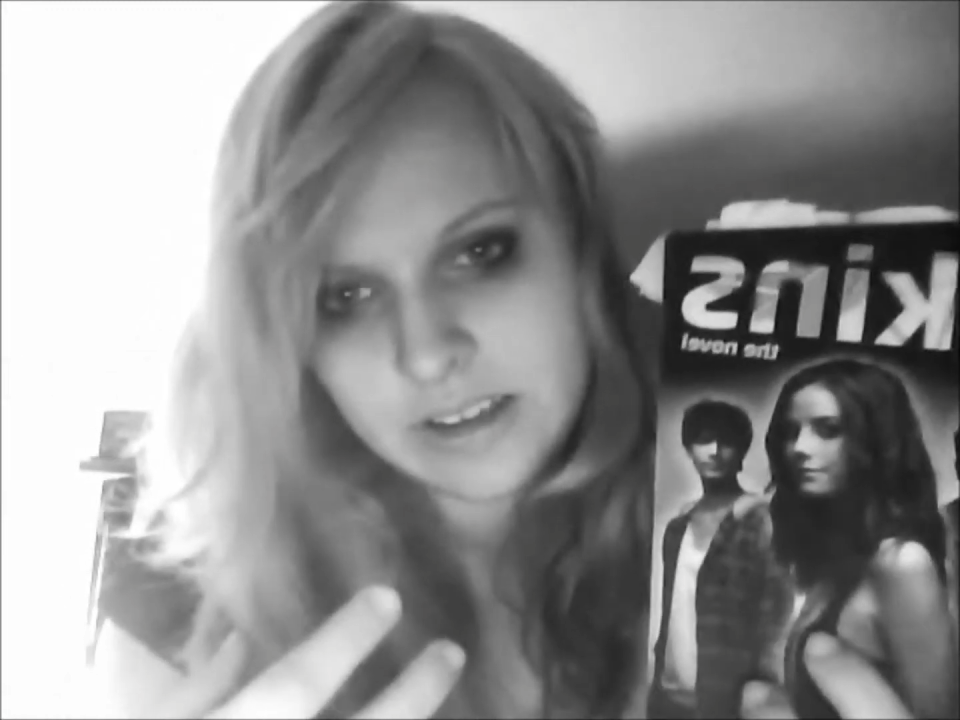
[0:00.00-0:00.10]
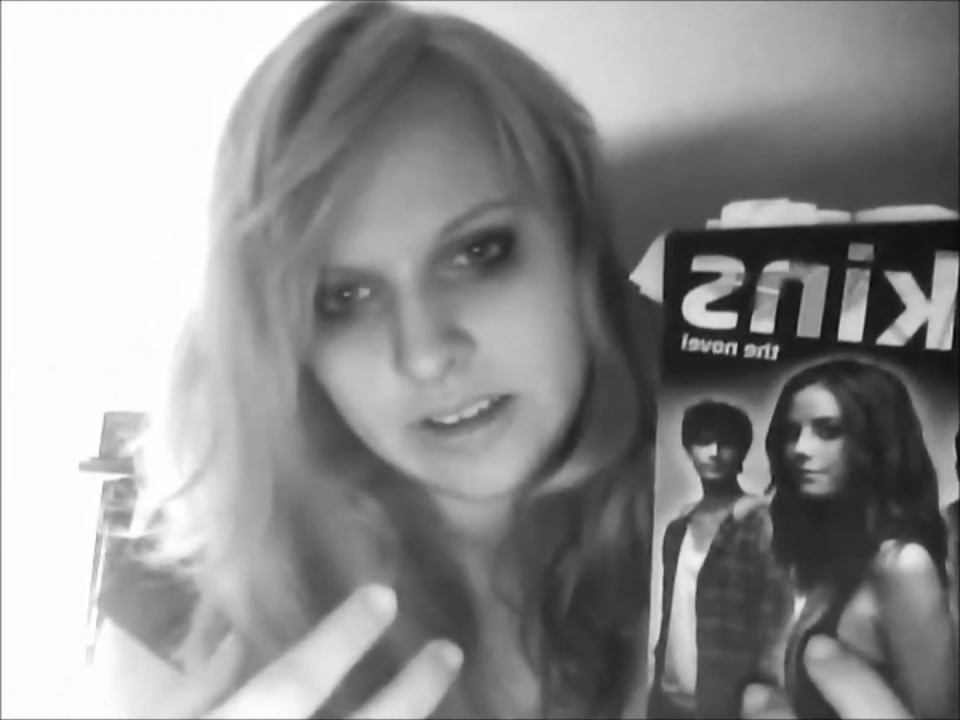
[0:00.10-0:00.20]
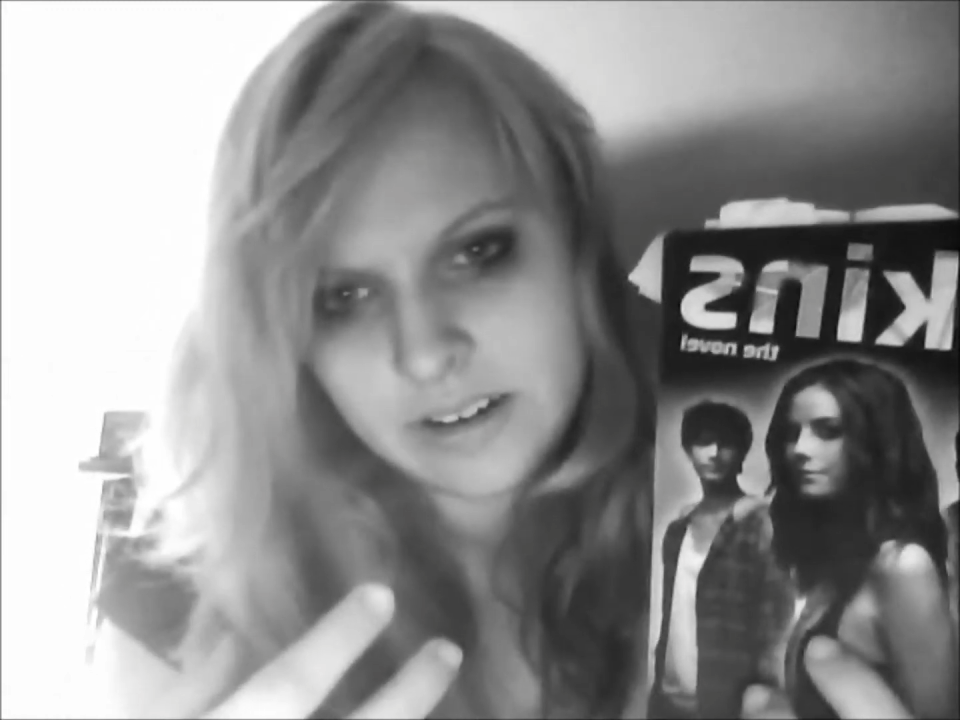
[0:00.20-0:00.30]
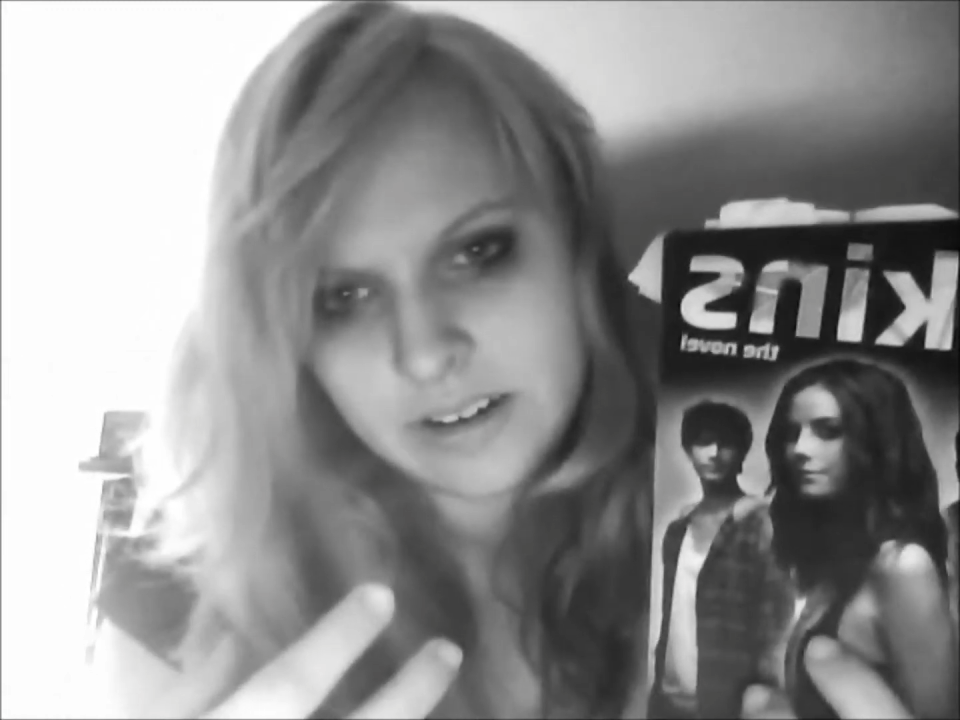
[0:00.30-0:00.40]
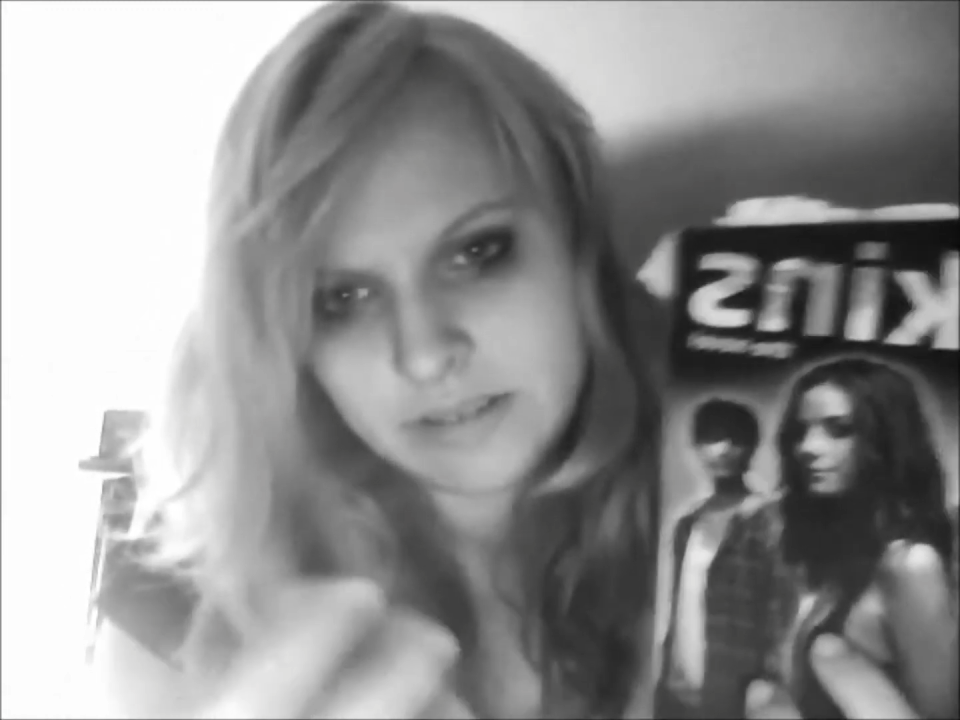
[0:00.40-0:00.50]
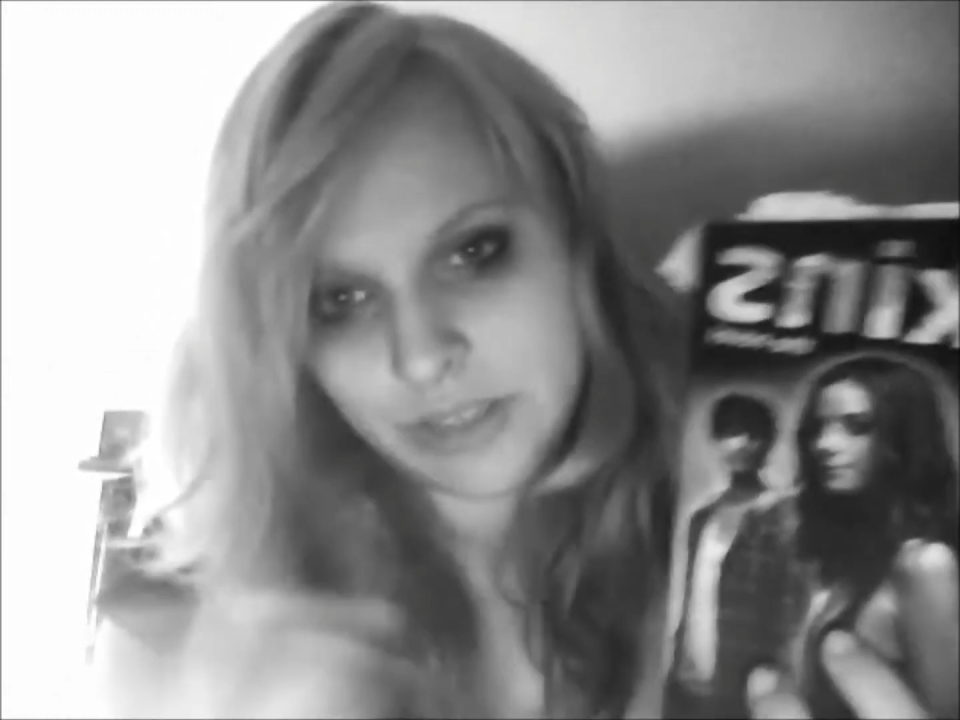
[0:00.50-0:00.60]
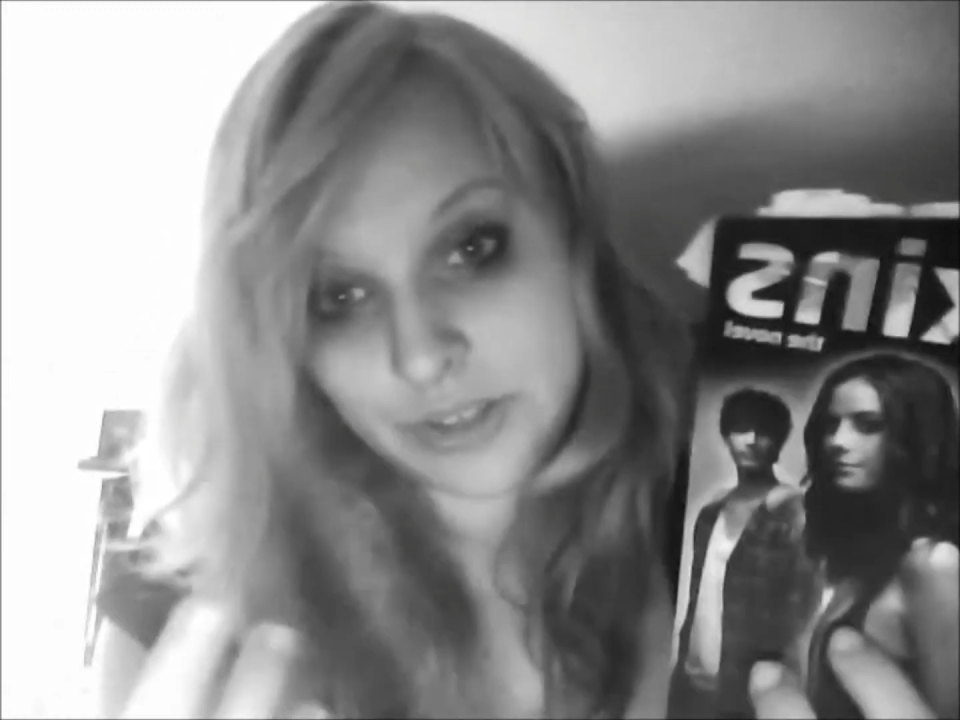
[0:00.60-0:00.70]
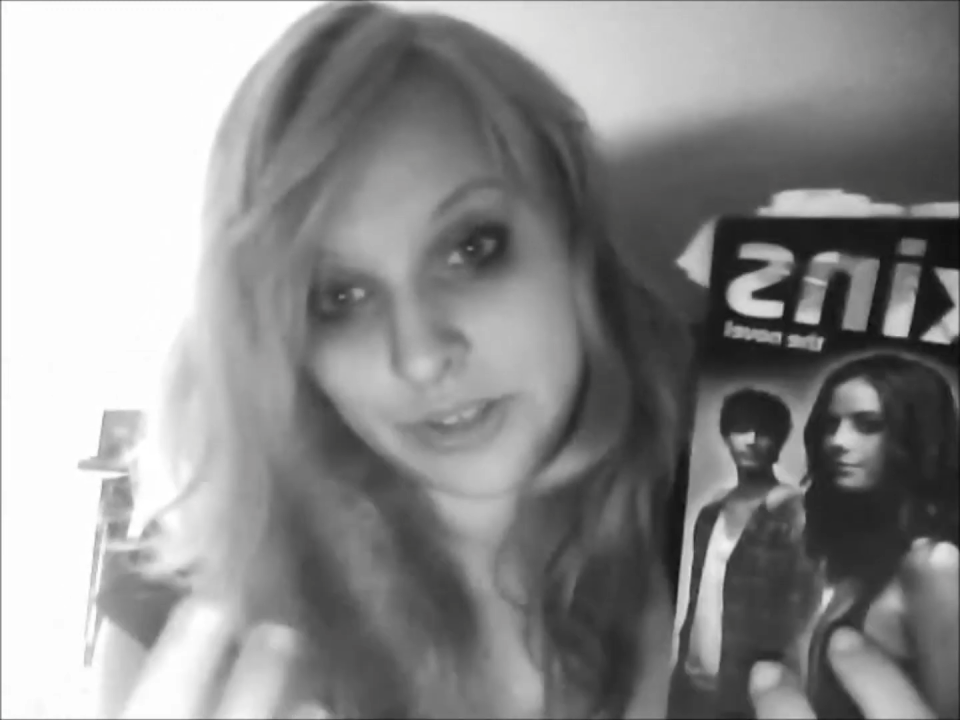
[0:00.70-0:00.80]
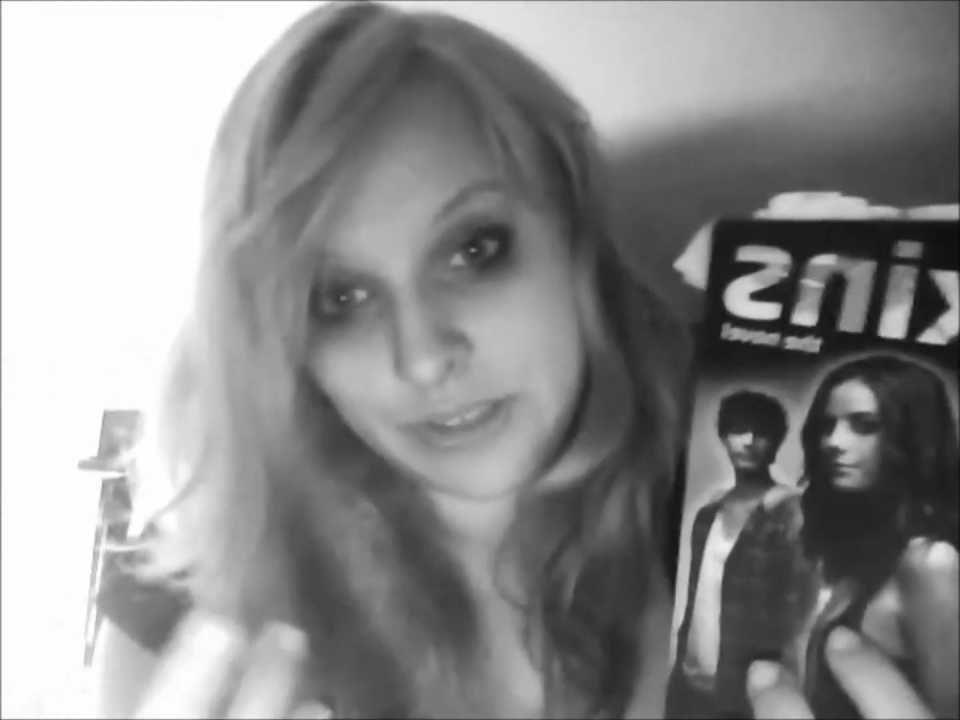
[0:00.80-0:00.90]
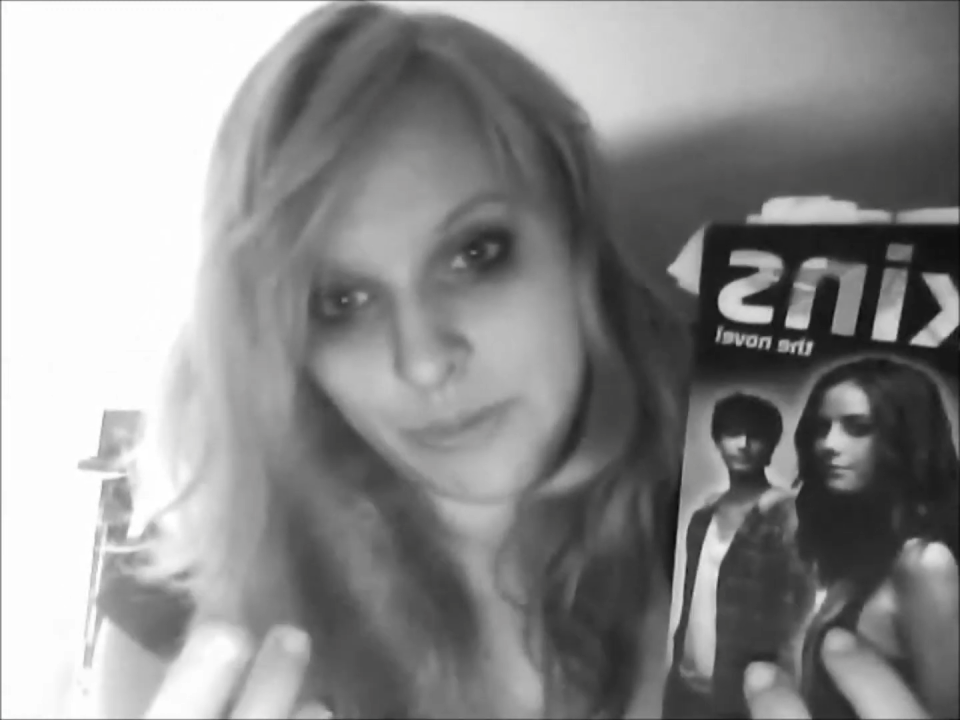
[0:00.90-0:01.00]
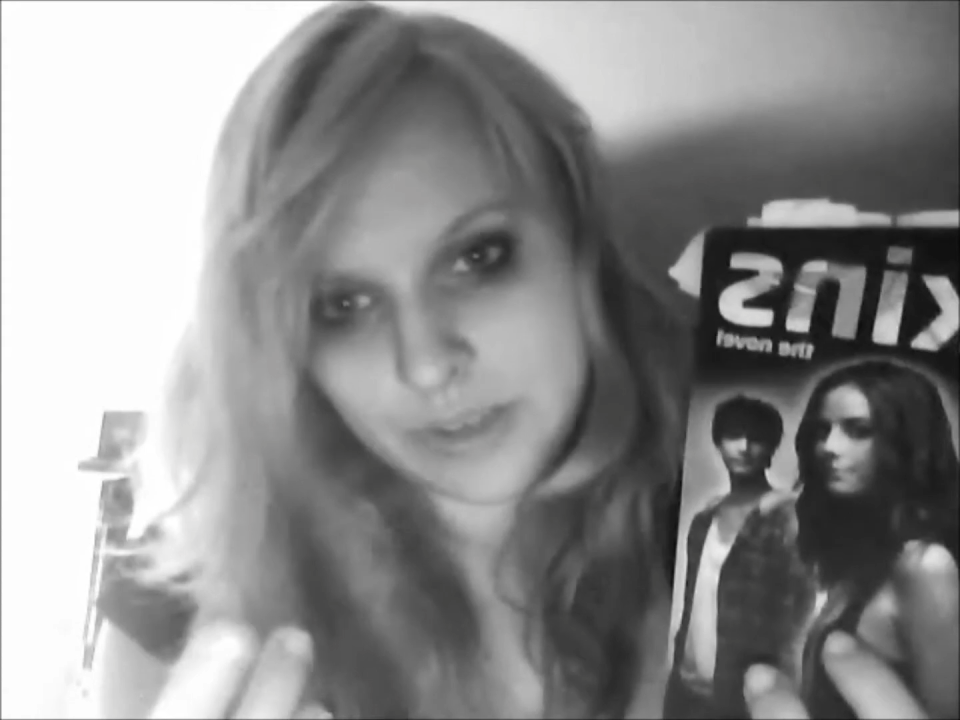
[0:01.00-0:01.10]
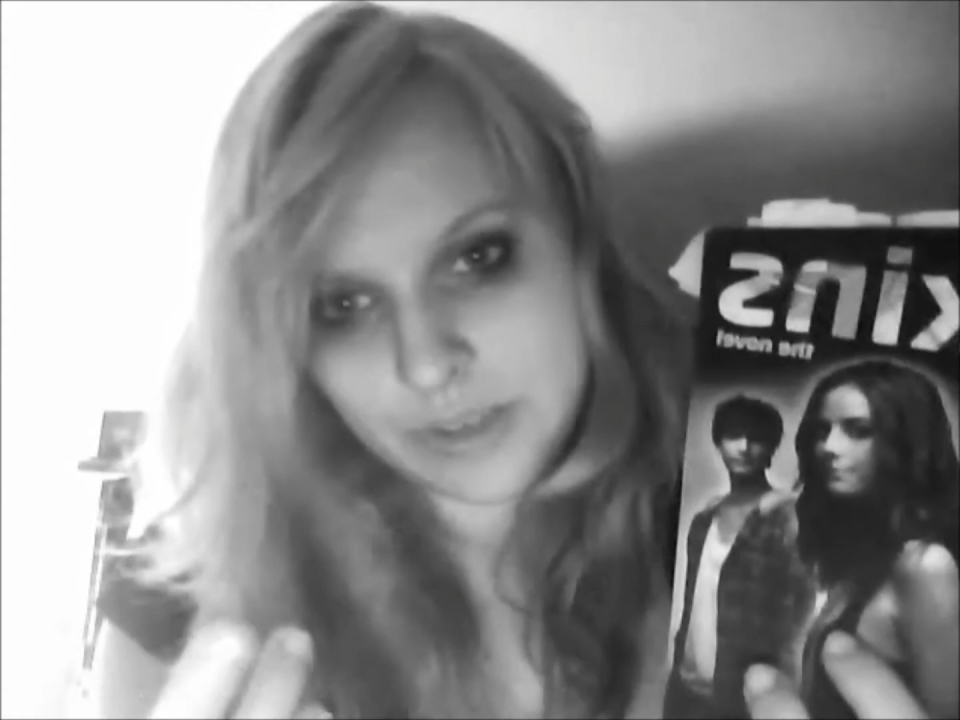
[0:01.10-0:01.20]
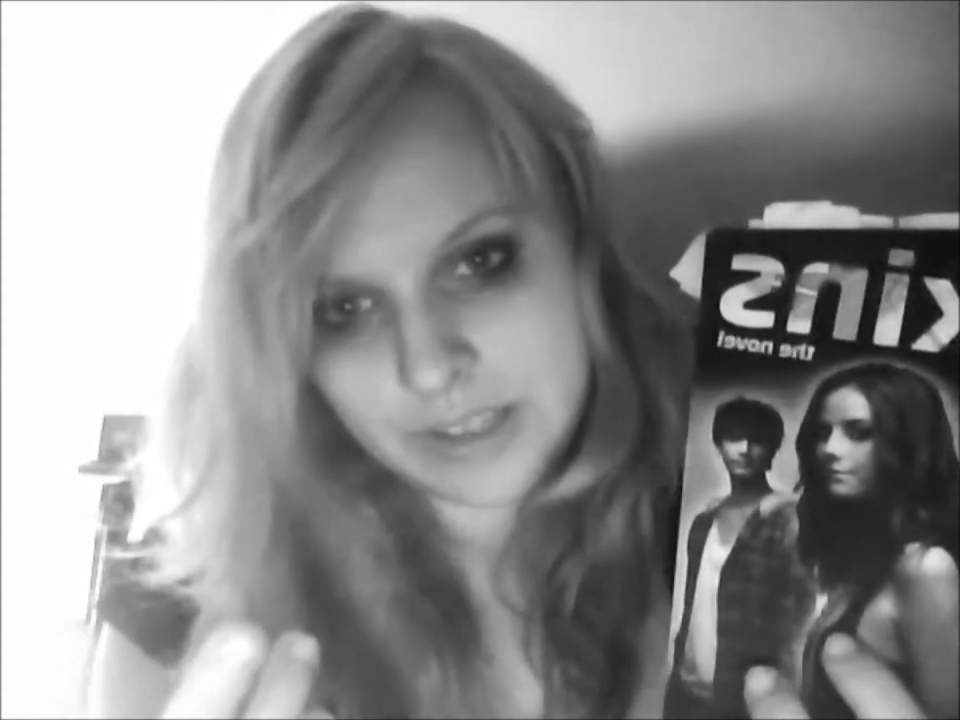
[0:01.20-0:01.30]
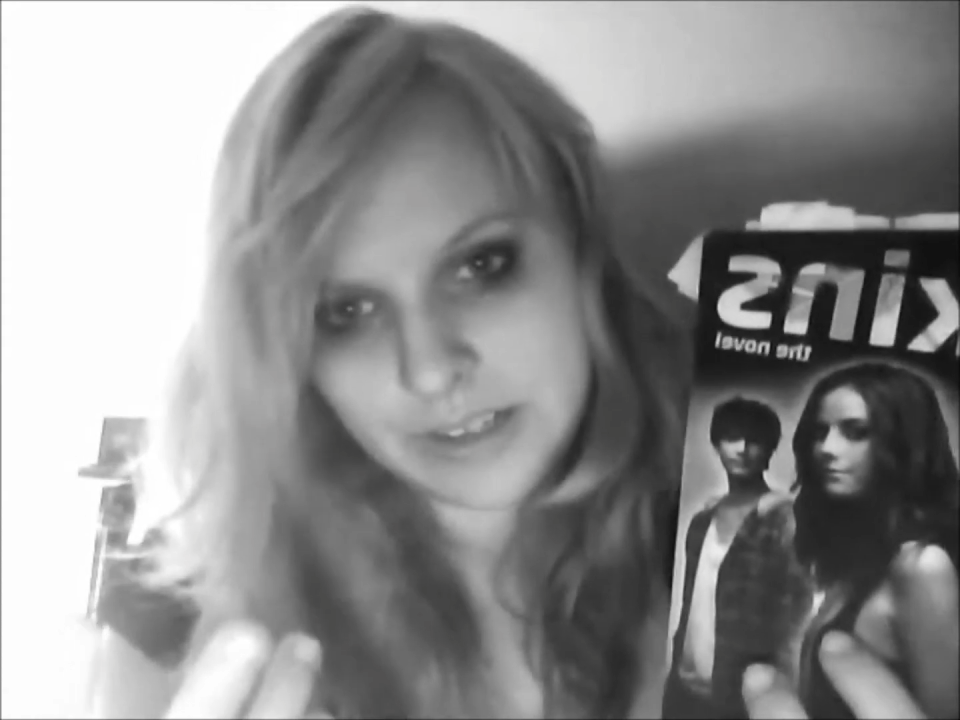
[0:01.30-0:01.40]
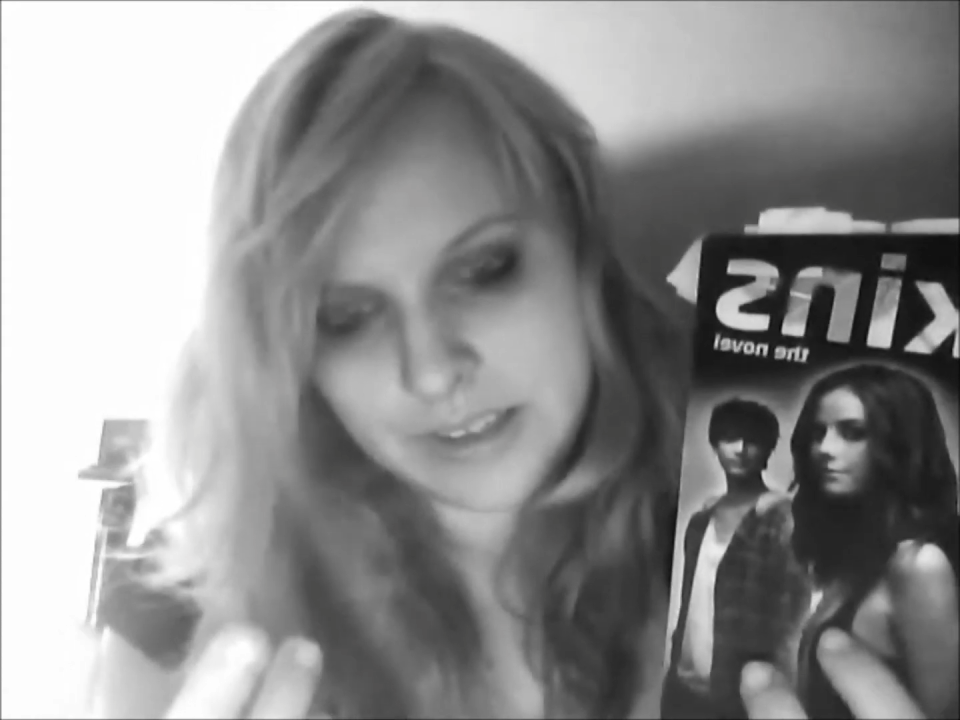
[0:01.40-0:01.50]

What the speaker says: or the third and fourth series,